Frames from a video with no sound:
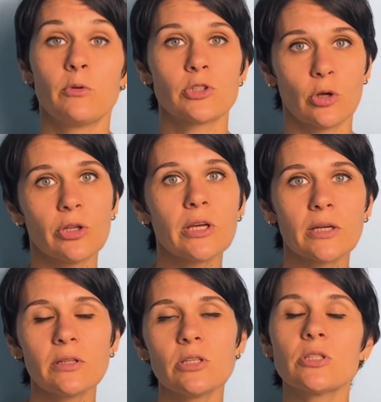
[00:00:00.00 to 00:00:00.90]
With chronic
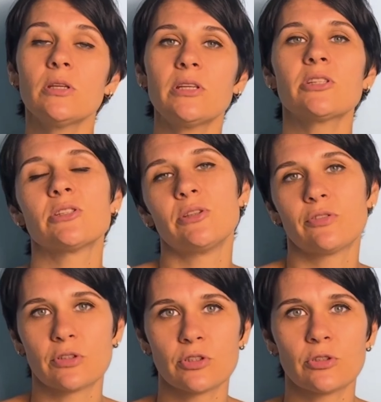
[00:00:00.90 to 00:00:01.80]
condition, it's
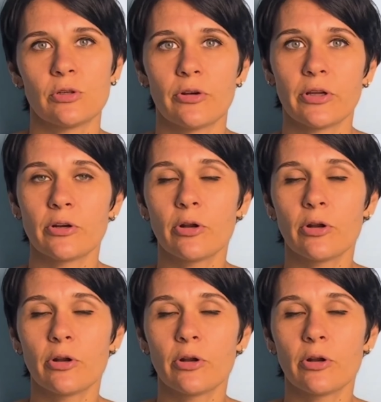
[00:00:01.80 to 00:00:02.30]
different story.